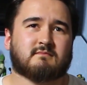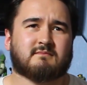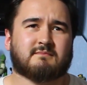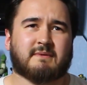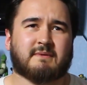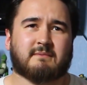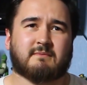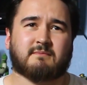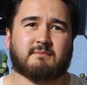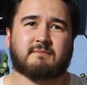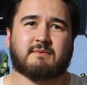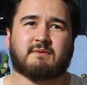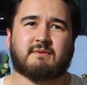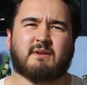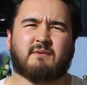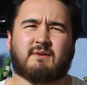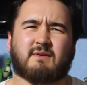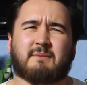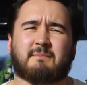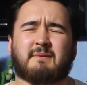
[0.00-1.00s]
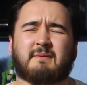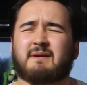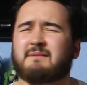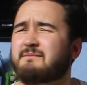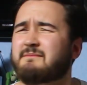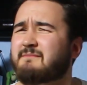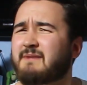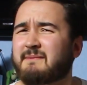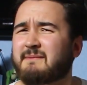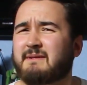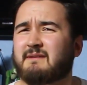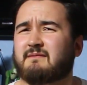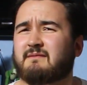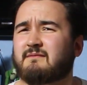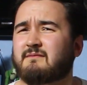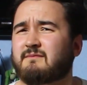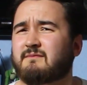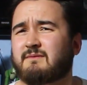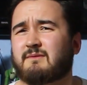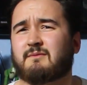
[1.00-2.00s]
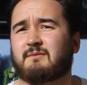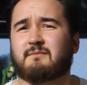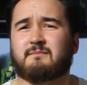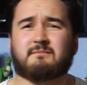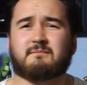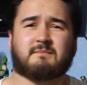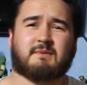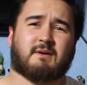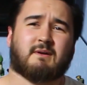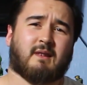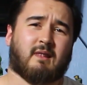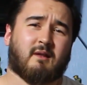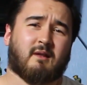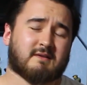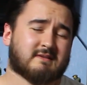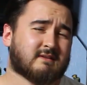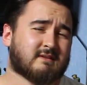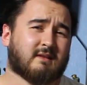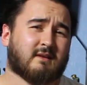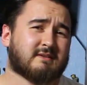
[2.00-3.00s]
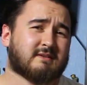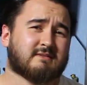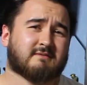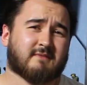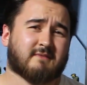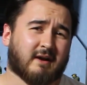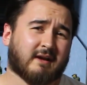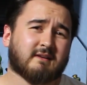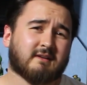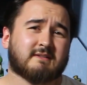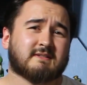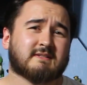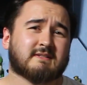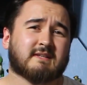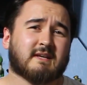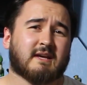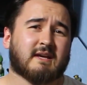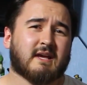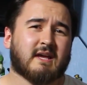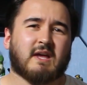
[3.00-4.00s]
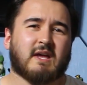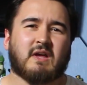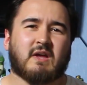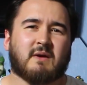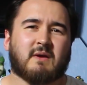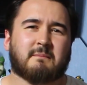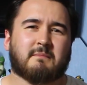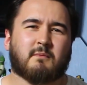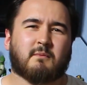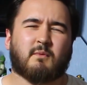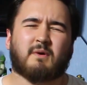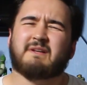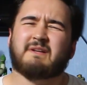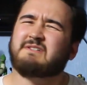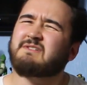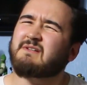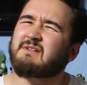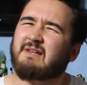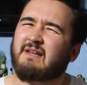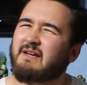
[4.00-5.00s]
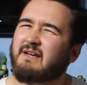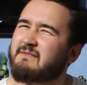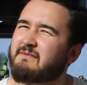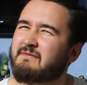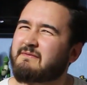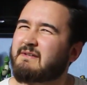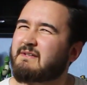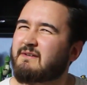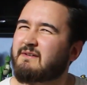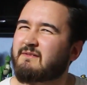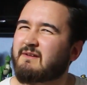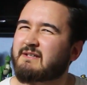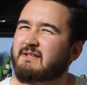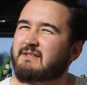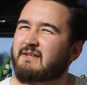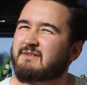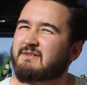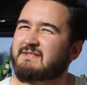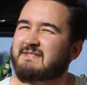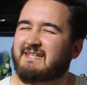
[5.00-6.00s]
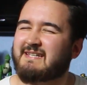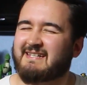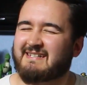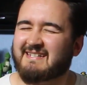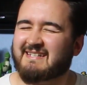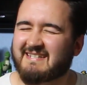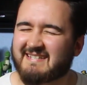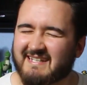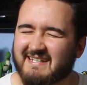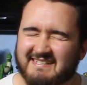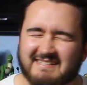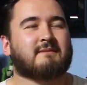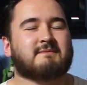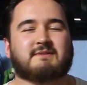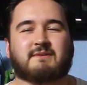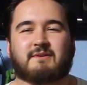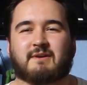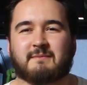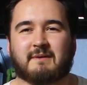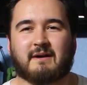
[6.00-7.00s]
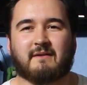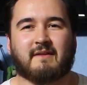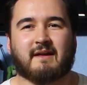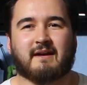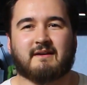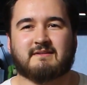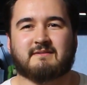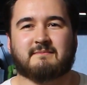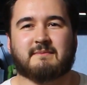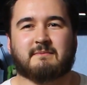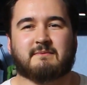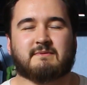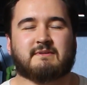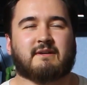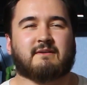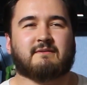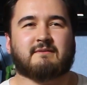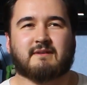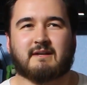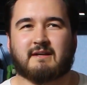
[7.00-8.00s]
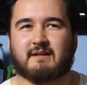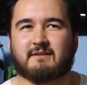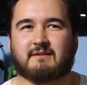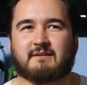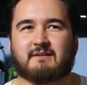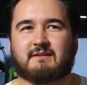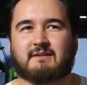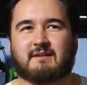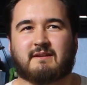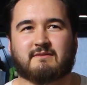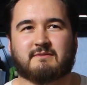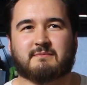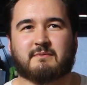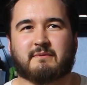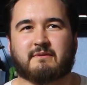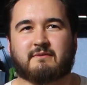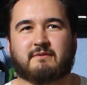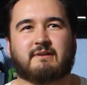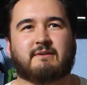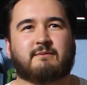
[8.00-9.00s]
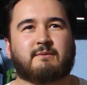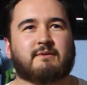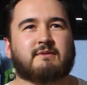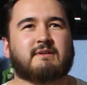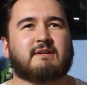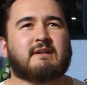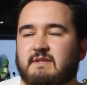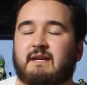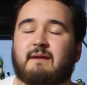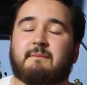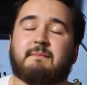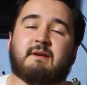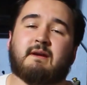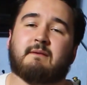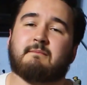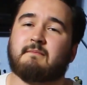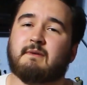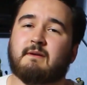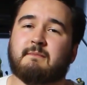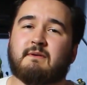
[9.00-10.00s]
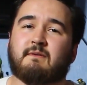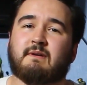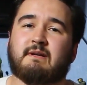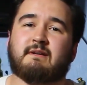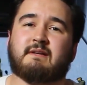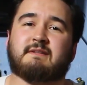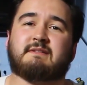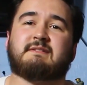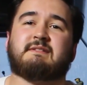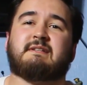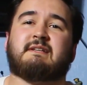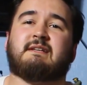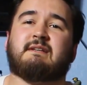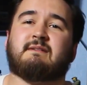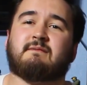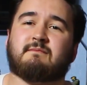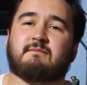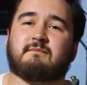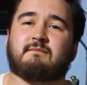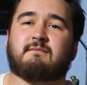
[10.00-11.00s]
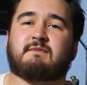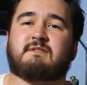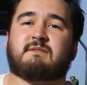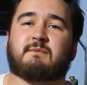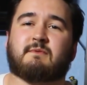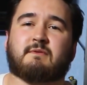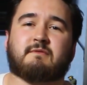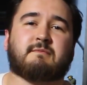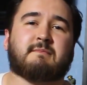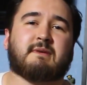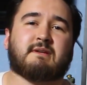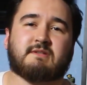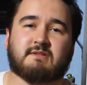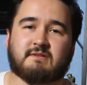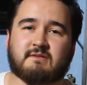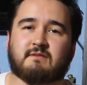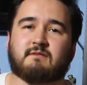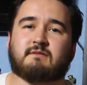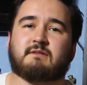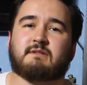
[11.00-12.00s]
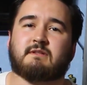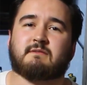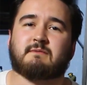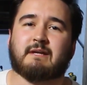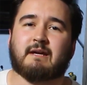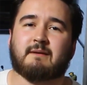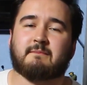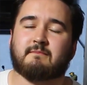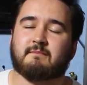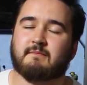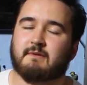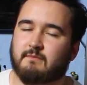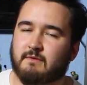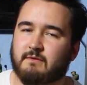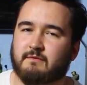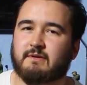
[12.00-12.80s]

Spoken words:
People who don't like blood, maybe, or lots and lots of violence. What is your life if you don't like those things? I'm sorry about that, some people don't, and that was probably really rude. So yeah, it'd be really nice to see some more information on the Doom game.